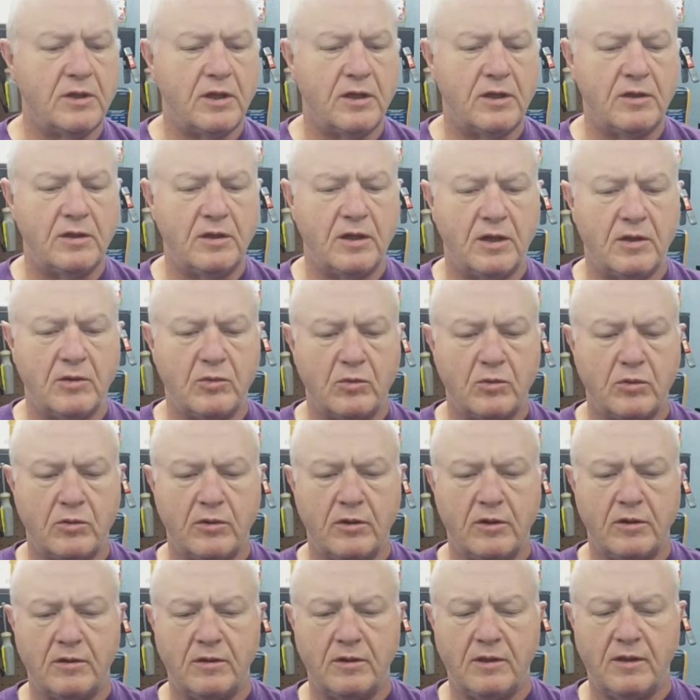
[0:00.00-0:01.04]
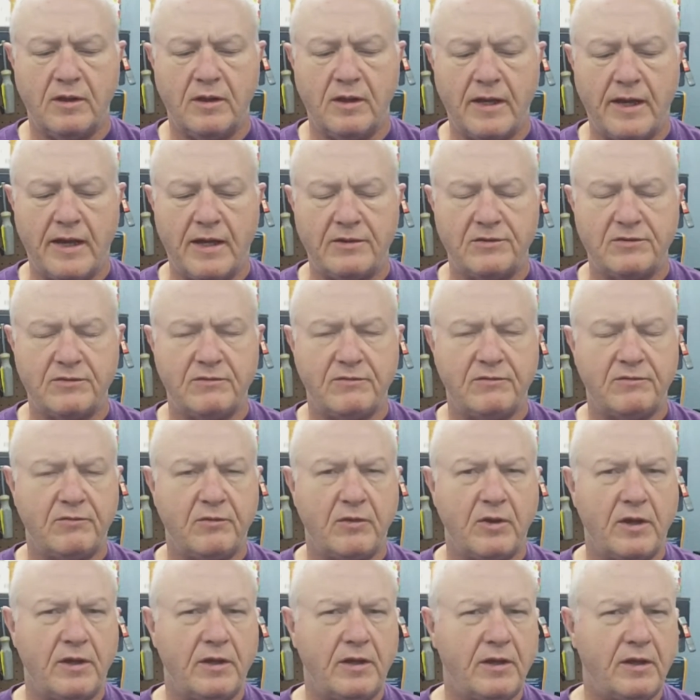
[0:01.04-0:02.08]
I ordered it last
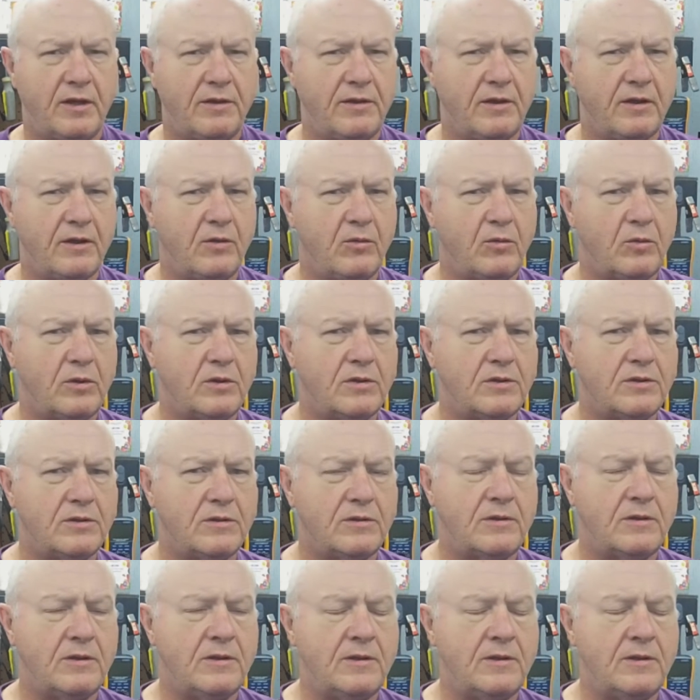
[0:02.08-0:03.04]
Friday, I think it was.